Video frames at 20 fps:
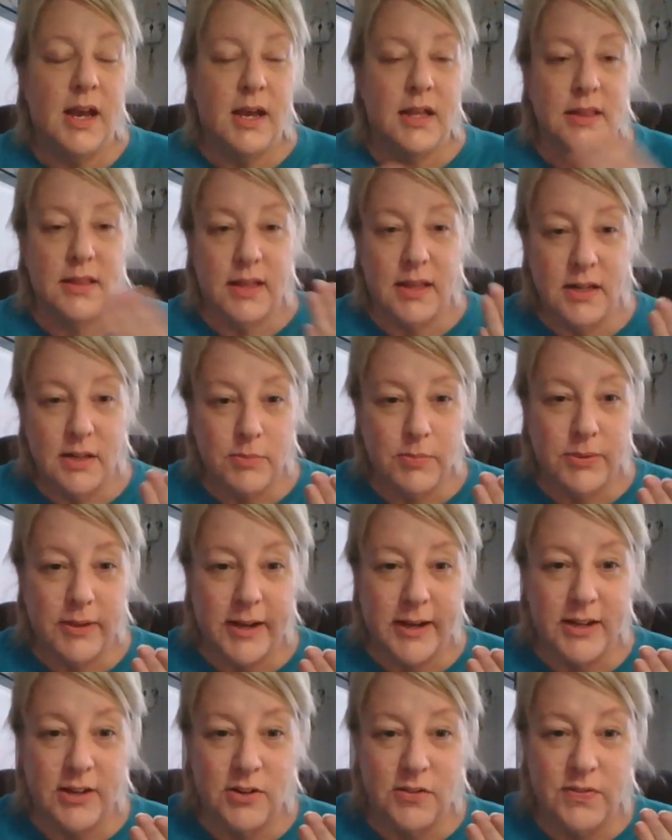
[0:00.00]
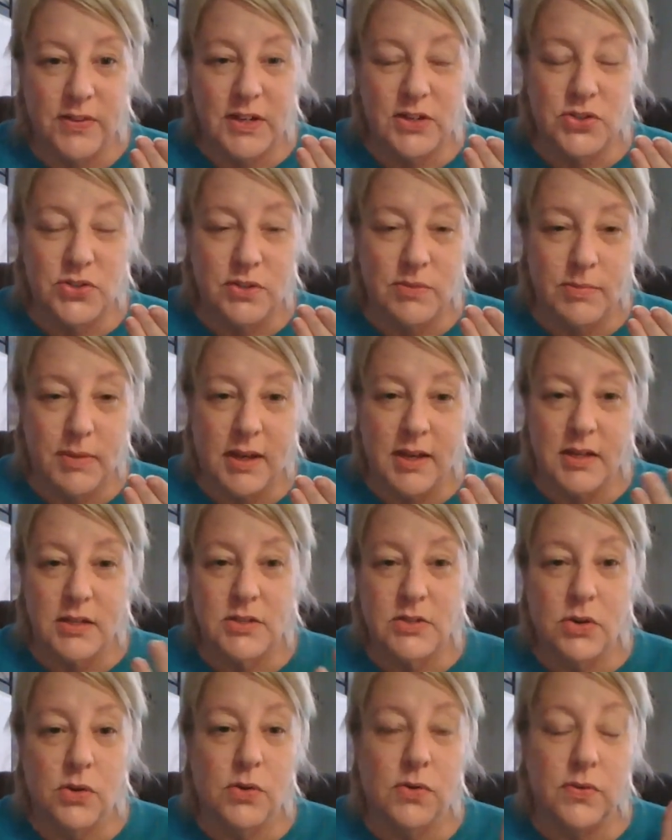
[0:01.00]
and then apply your facial
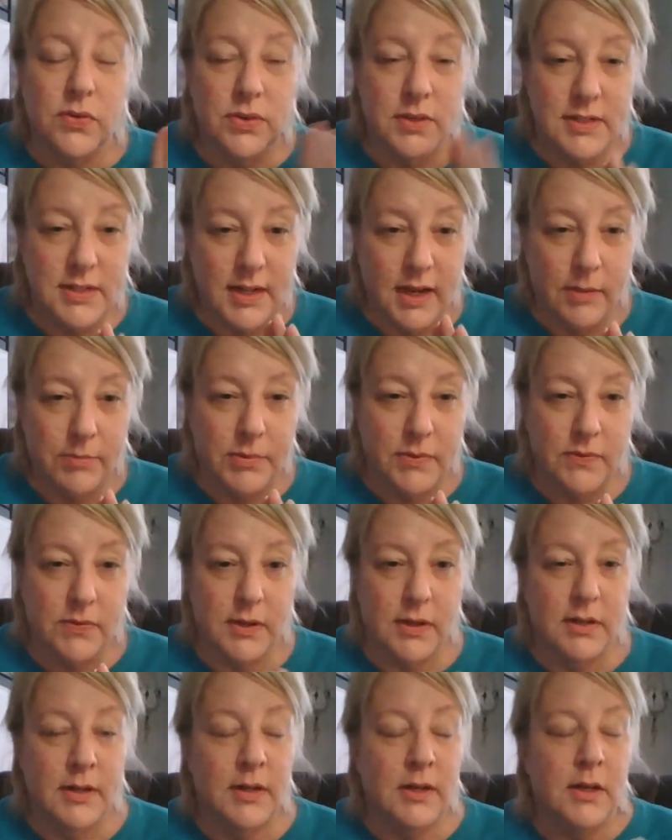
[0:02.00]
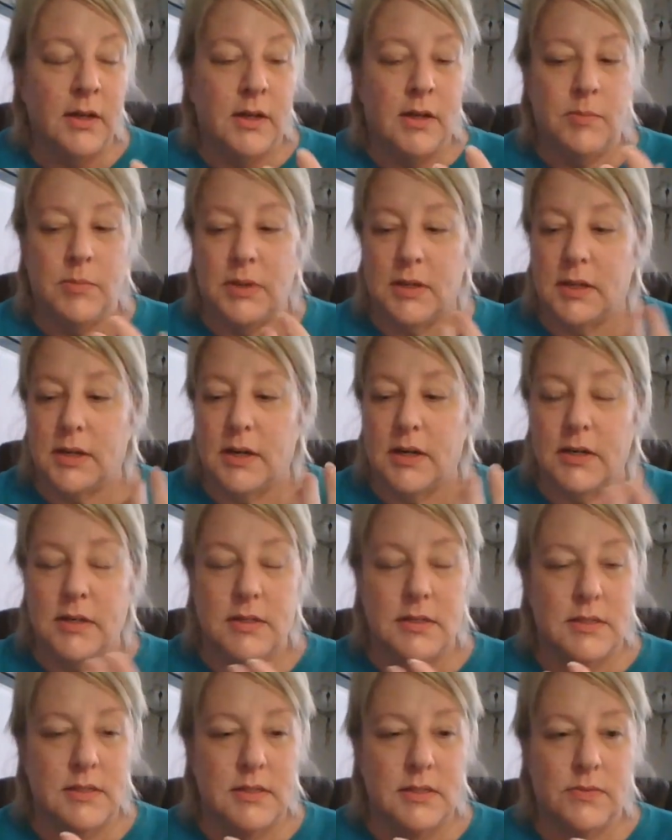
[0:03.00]
mask over the top of it
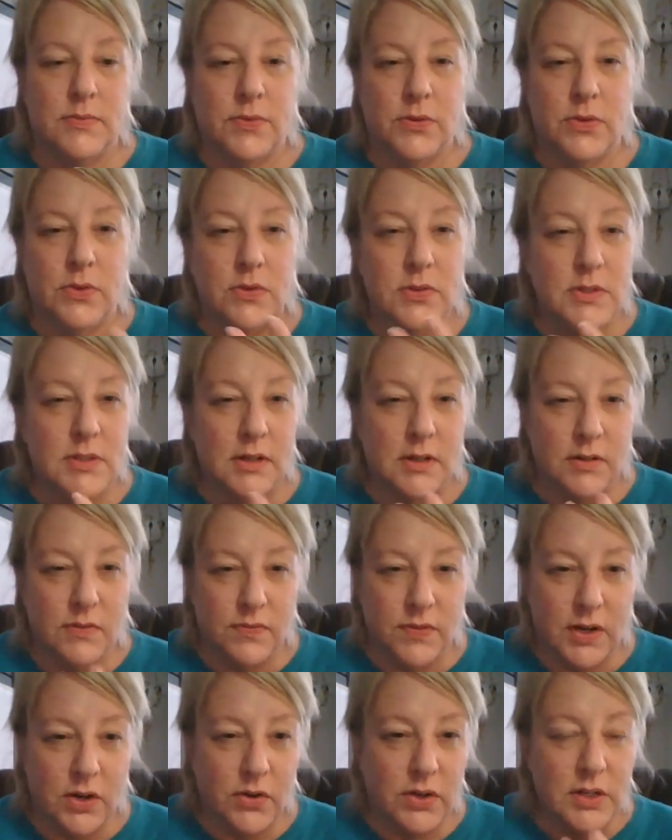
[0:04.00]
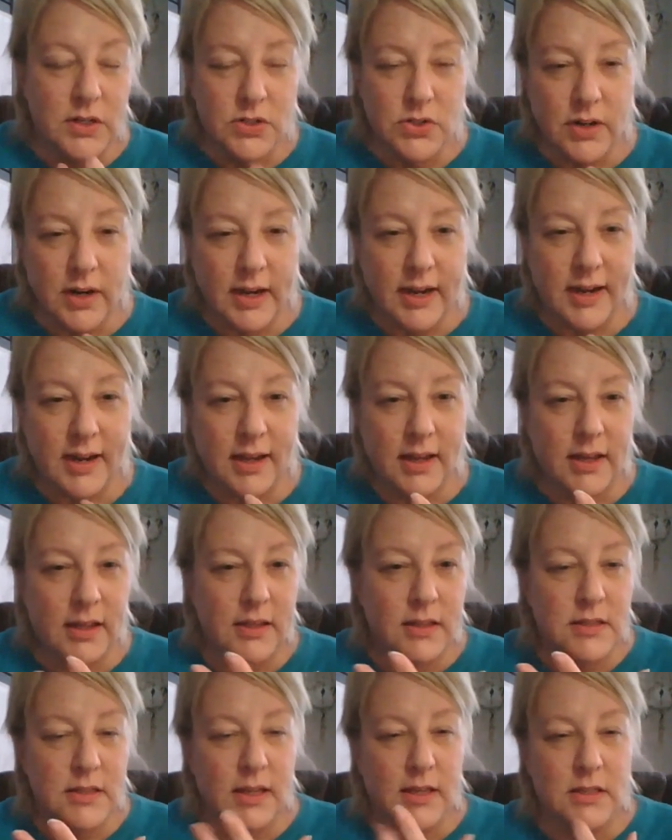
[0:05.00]
because for those that are very dry,
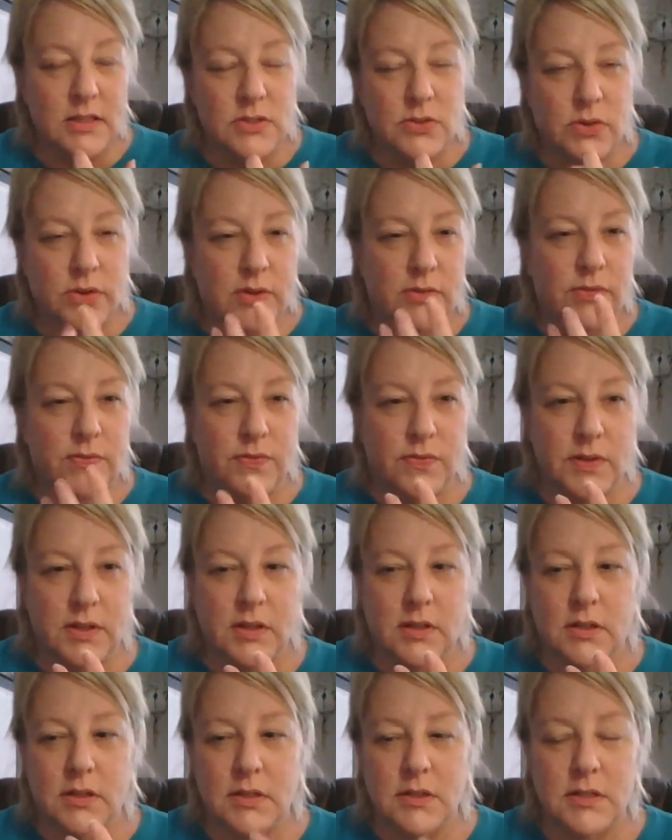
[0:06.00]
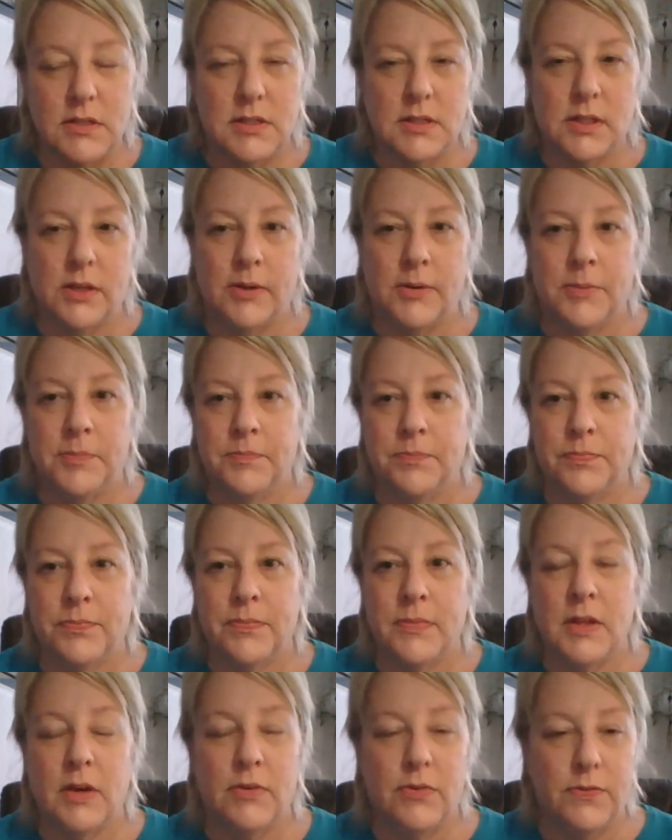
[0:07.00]
it, it sort of feels
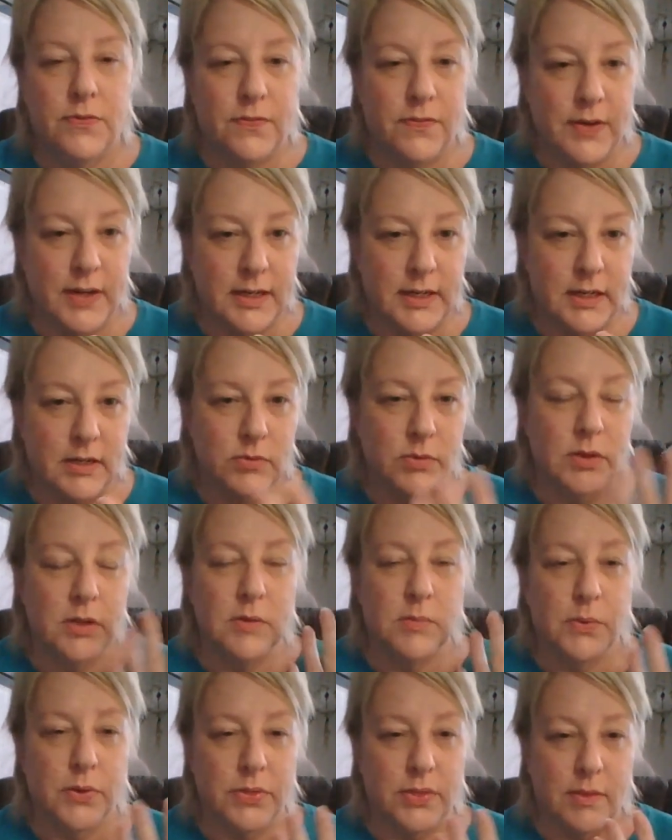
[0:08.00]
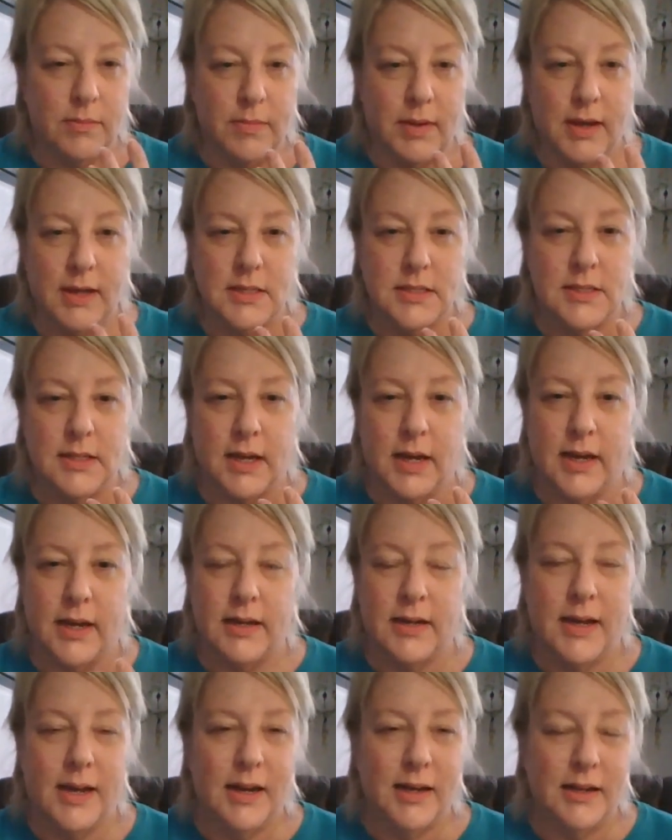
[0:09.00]
funny when you put the mask
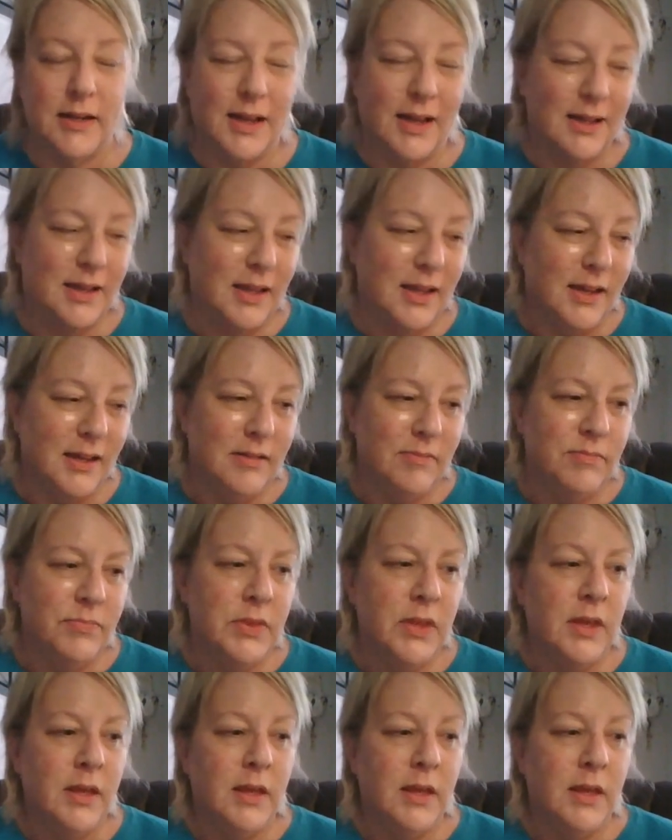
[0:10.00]
on. I, I can't